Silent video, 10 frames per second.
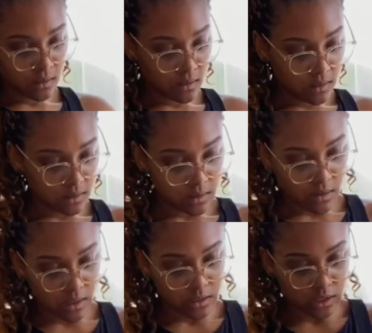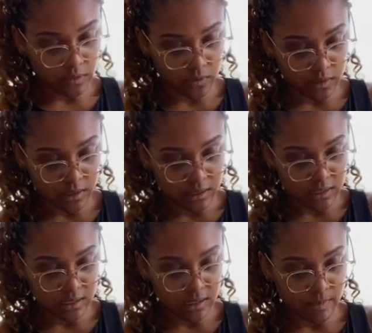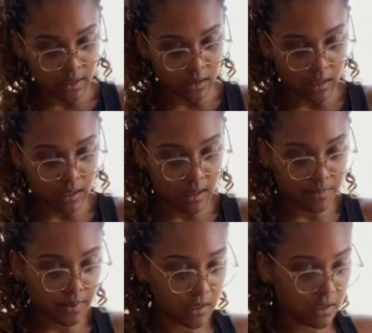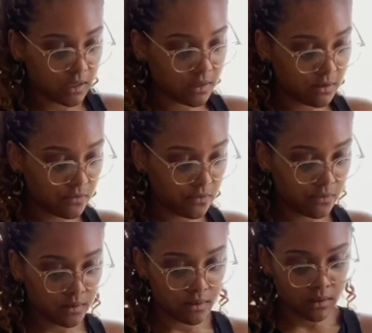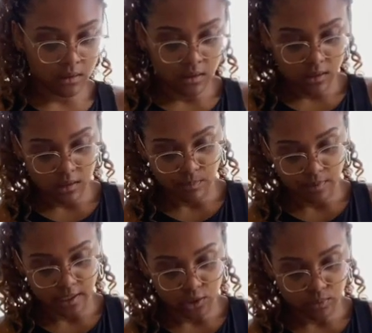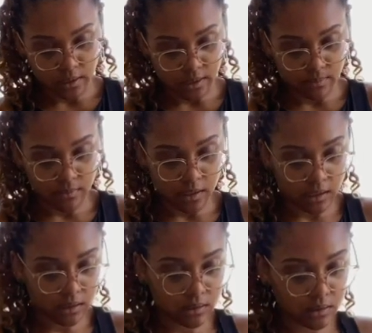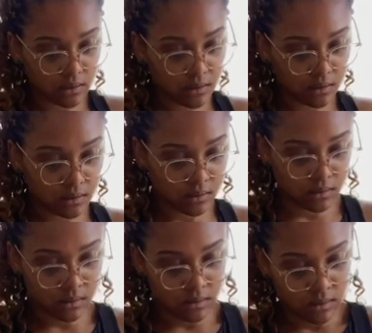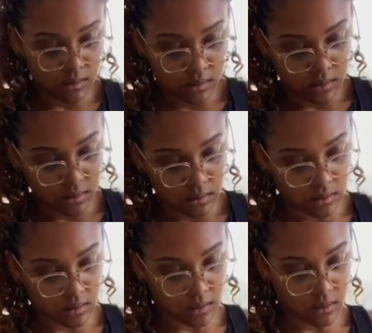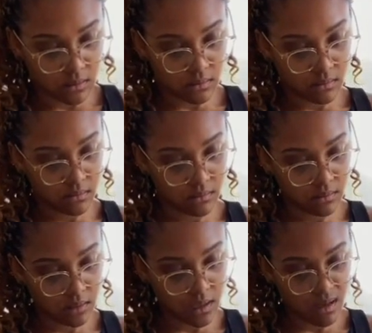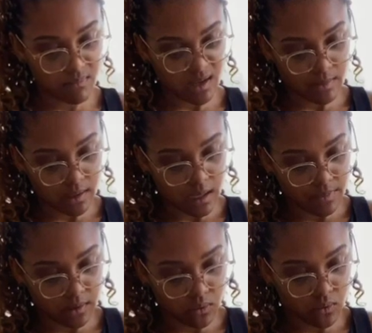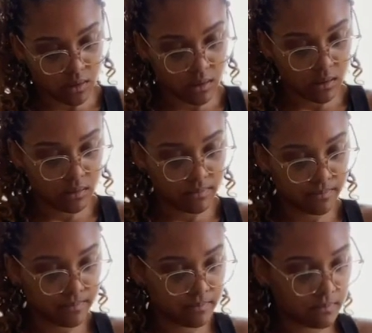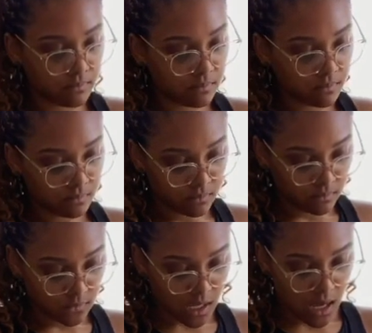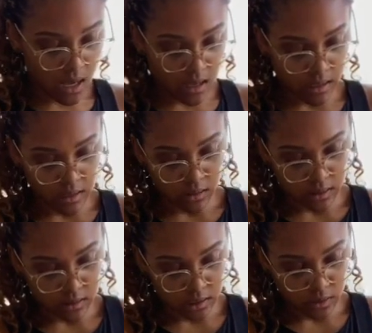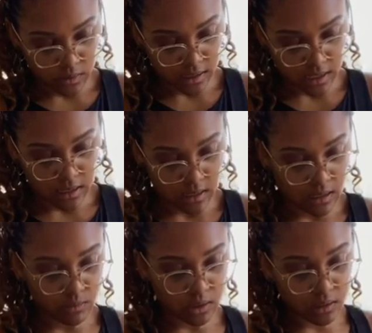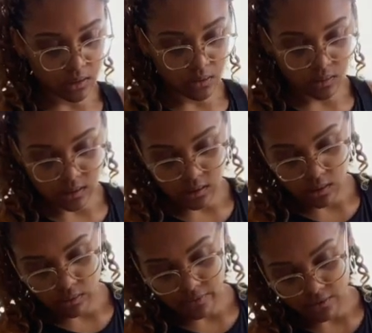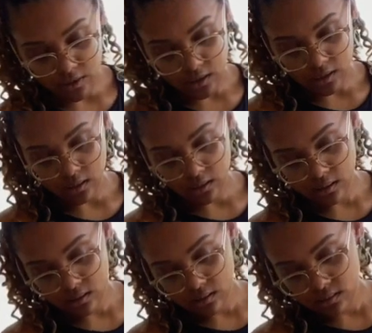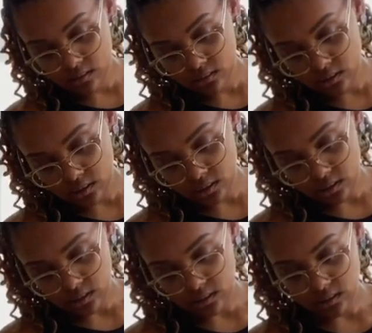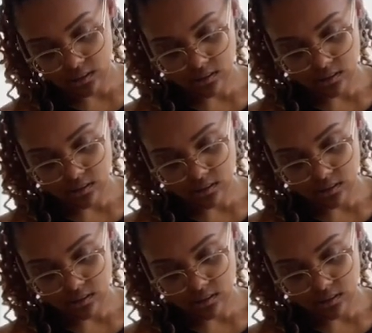So we're gonna shovel this. This is about 1 cup of the peach plum things. So, cup, maybe 1.25 cups. Ah, I lost 2 again. I'm just losing 2 of everything. Jesus.